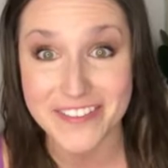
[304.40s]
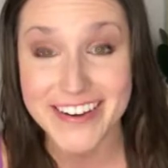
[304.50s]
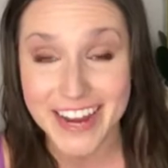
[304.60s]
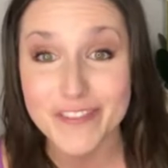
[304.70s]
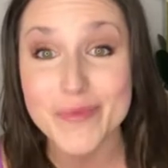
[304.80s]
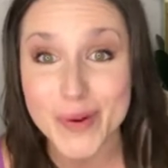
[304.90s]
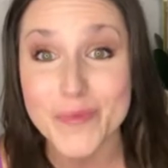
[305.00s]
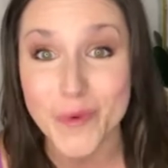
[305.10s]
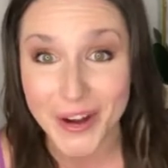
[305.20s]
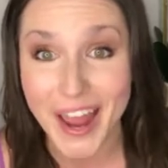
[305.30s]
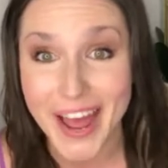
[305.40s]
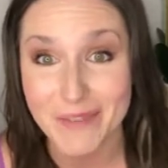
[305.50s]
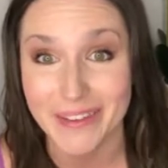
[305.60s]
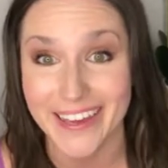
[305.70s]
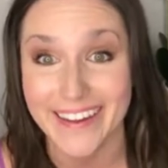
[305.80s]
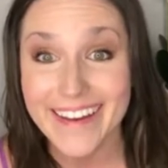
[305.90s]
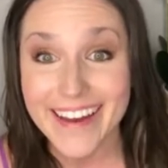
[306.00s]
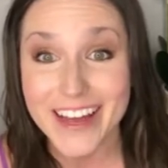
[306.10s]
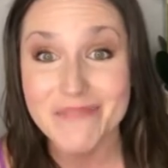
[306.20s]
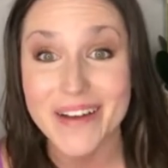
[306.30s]
never been more happy
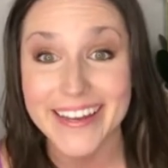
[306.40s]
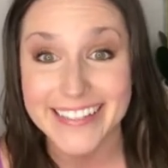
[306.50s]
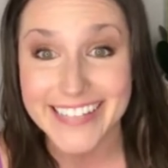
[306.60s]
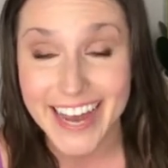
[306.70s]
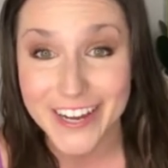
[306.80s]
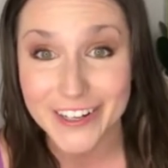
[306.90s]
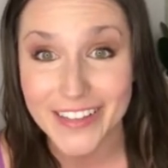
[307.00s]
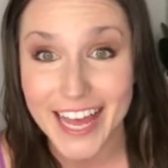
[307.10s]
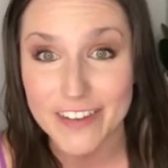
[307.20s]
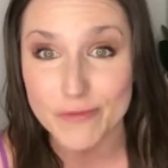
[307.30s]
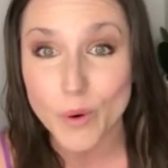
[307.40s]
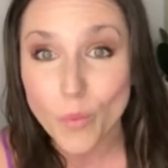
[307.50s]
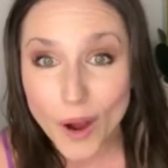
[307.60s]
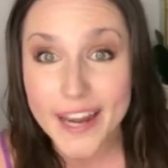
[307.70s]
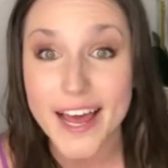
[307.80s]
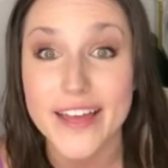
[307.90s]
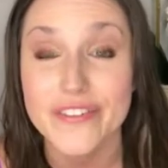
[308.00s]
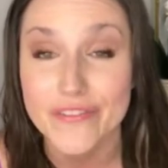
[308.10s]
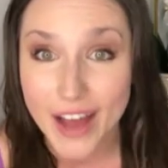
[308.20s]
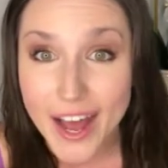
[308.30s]
in my entire life. But what I
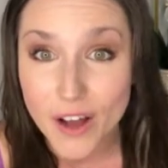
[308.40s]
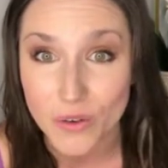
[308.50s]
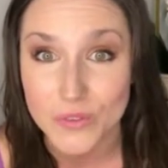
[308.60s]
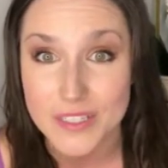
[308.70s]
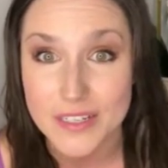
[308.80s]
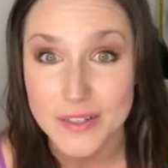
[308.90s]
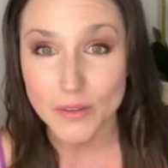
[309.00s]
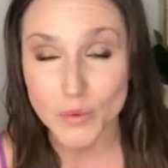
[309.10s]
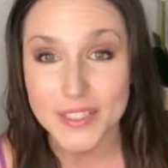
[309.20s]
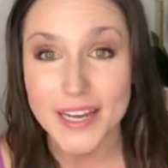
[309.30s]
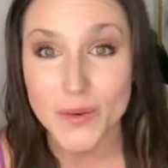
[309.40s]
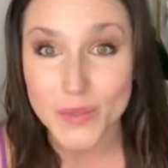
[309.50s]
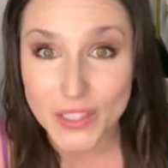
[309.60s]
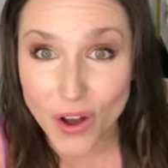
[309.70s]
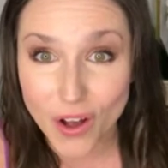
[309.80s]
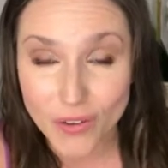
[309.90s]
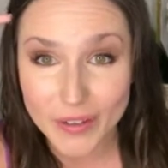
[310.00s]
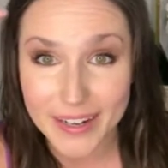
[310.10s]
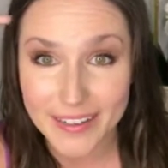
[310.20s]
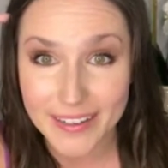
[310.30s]
found was that it was all
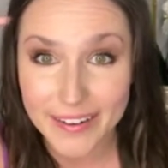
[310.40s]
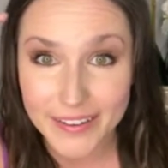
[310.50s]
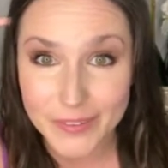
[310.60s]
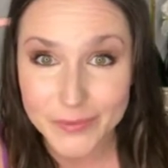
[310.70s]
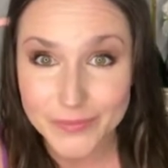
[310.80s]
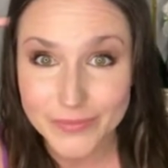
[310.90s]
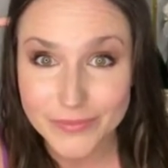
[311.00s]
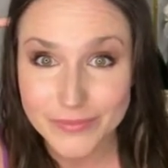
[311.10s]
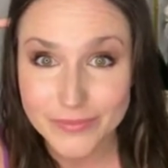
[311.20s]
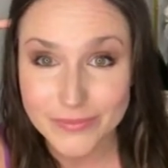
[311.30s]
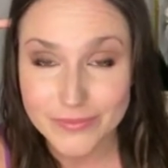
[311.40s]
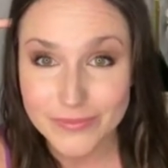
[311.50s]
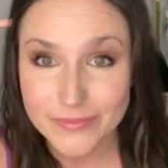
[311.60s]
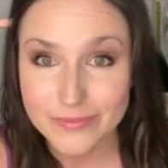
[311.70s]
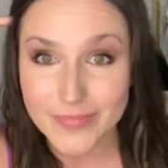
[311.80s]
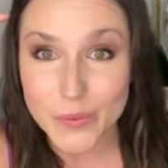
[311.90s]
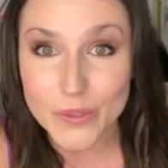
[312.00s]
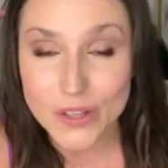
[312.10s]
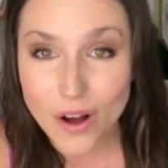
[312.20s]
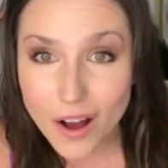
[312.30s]
right here. It
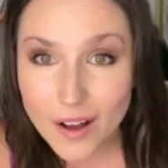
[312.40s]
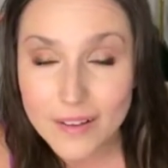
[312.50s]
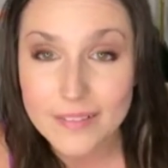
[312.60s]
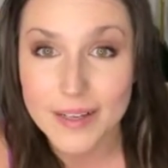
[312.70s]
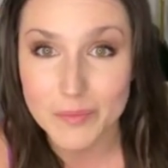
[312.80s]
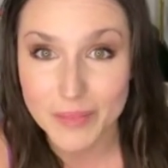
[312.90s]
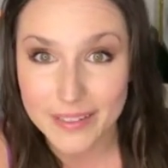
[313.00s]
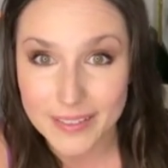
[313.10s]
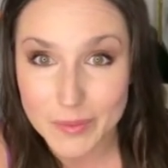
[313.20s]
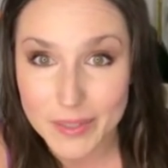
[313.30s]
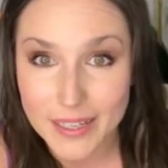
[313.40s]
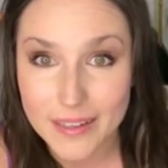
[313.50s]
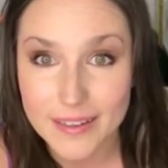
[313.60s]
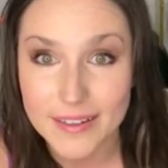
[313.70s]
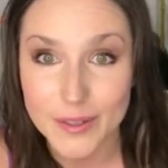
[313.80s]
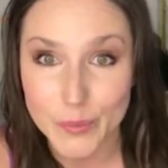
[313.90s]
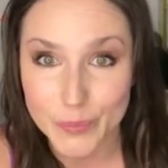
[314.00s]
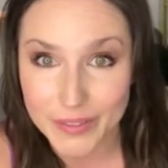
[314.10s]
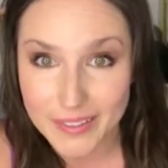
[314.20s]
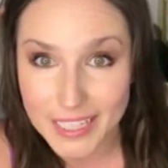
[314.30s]
was all my limiting
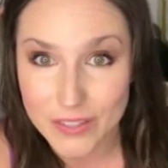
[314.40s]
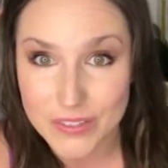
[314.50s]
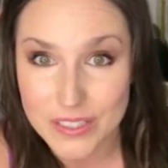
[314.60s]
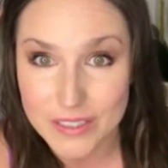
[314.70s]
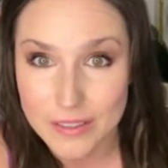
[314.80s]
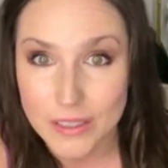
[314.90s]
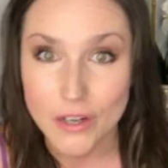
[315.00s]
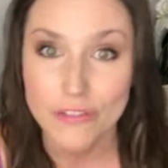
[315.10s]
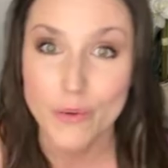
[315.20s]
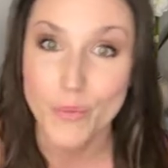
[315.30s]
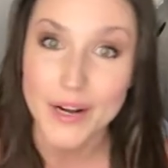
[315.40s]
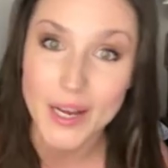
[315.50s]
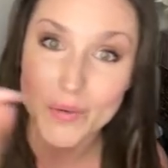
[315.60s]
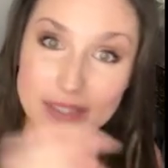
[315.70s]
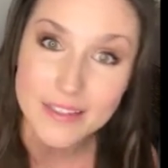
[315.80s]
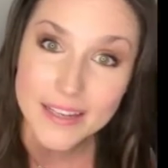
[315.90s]
beliefs. From when I was